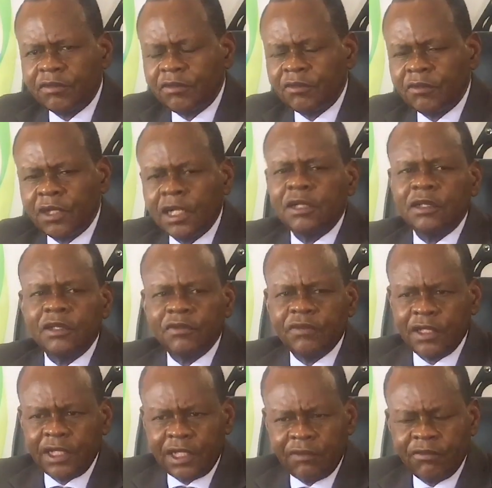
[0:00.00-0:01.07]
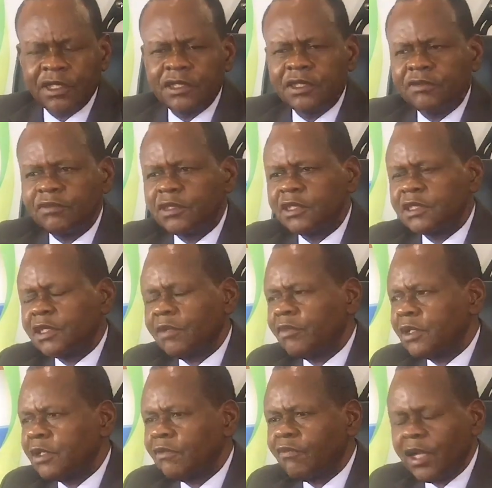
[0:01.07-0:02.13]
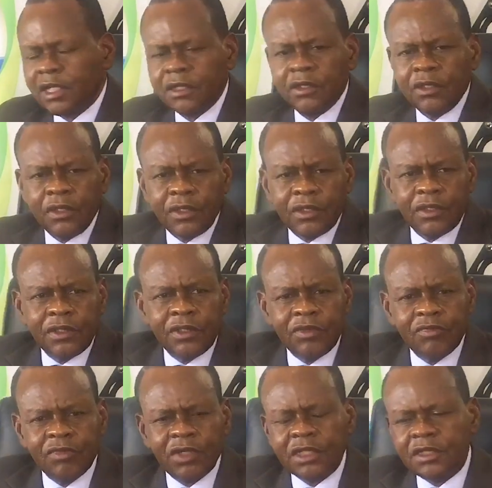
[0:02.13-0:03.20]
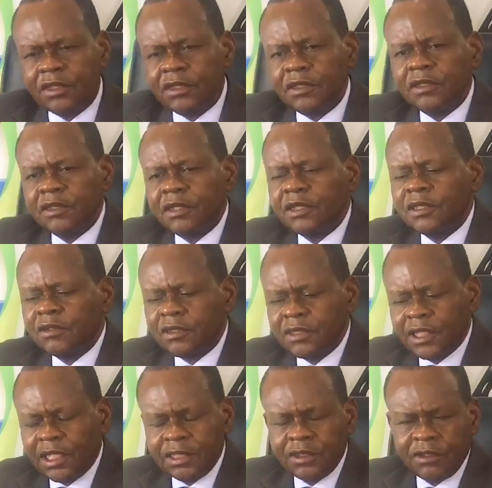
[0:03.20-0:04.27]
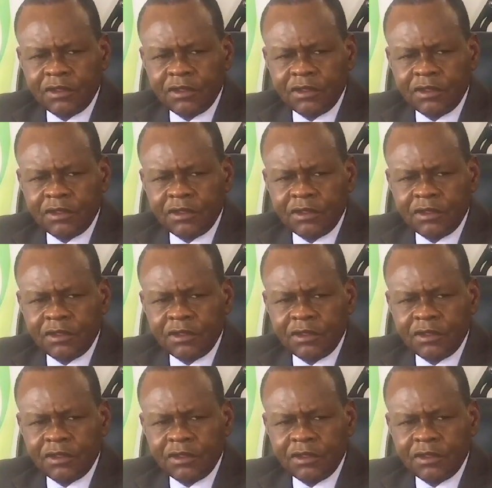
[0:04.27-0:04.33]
Well, if they have achieved something, fine, but does not